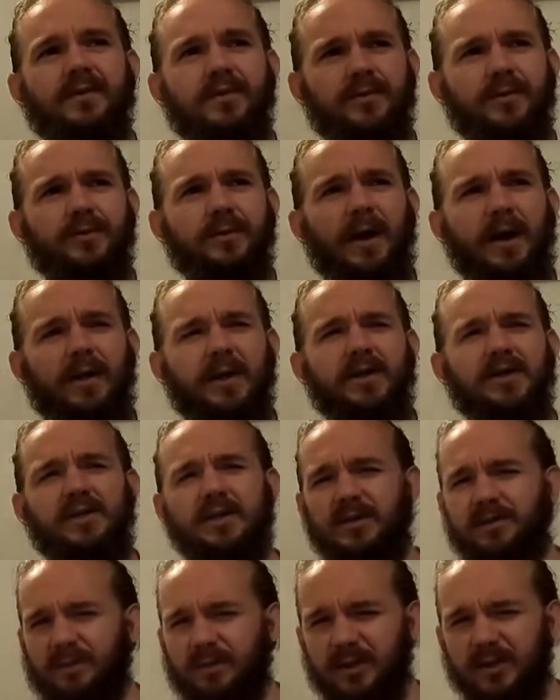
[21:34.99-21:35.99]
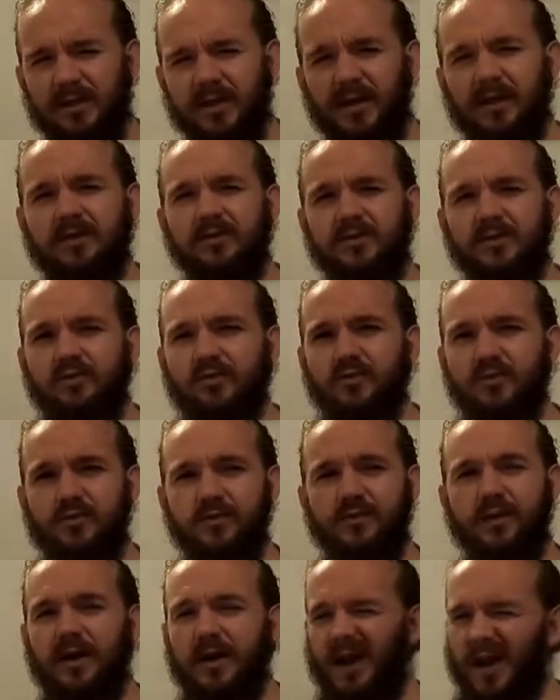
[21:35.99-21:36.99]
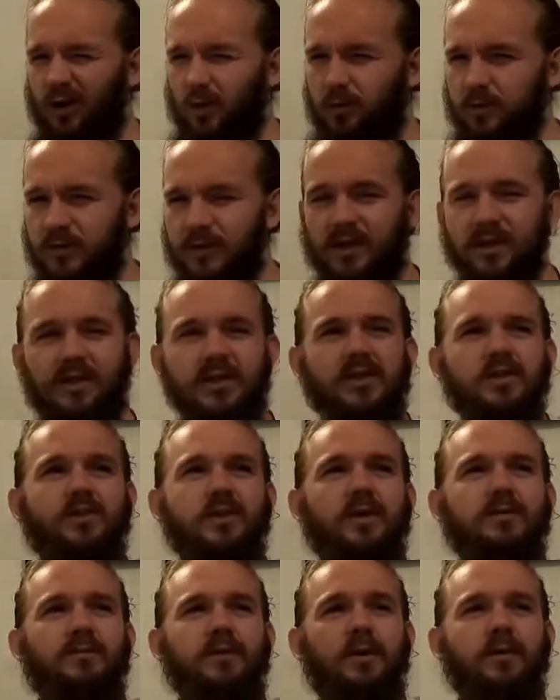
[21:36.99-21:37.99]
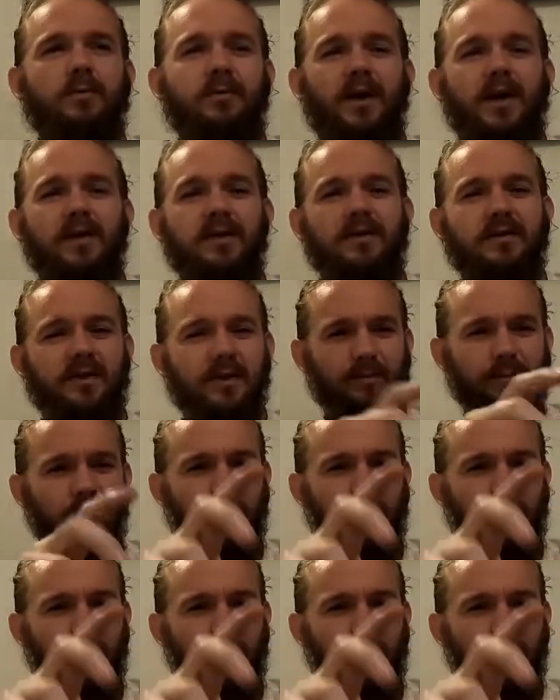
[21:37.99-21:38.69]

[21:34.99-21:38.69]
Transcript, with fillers: third of your palate is nice, but just a smooth and almost slightly sweet brown bread in there.